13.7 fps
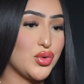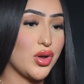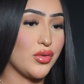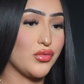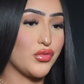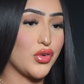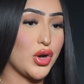
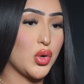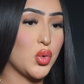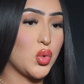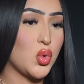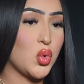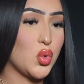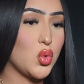confront
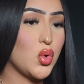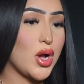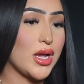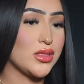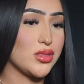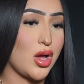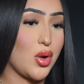who I
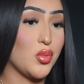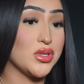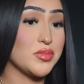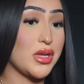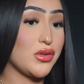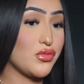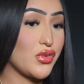thought was
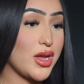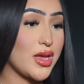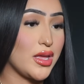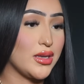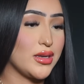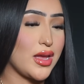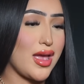my
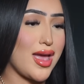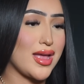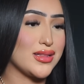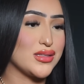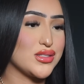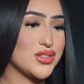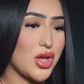friend
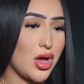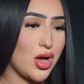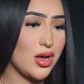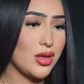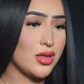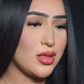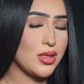and
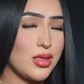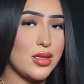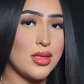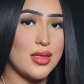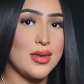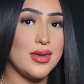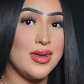saw
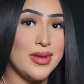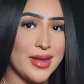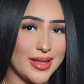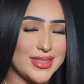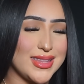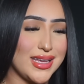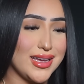
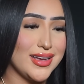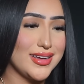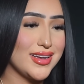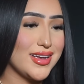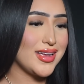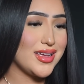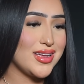nothing.
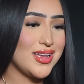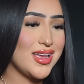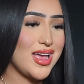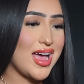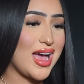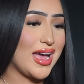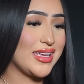
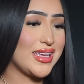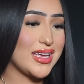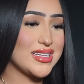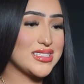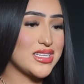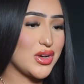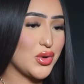I
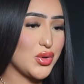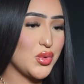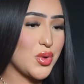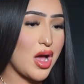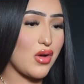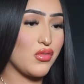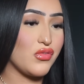can't tell you
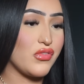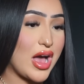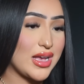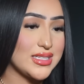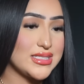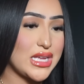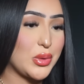how
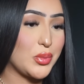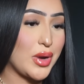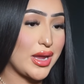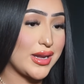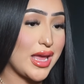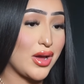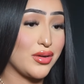fast I
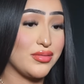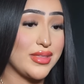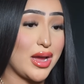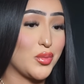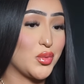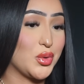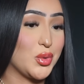ran out of
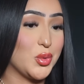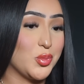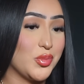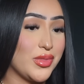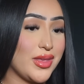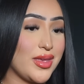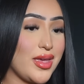that
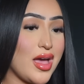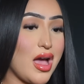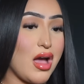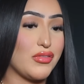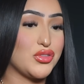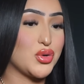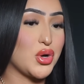room.
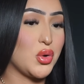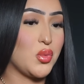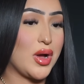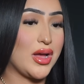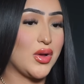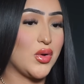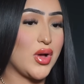After a
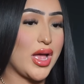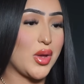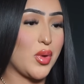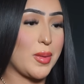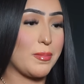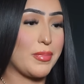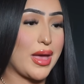while, I
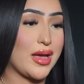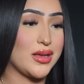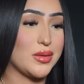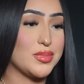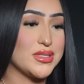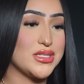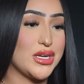went back
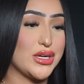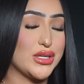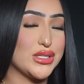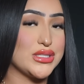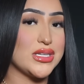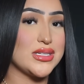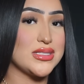
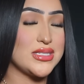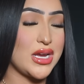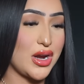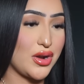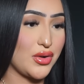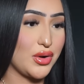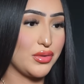upstairs,
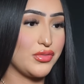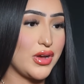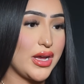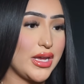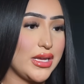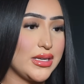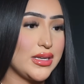
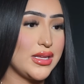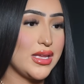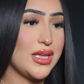terrified.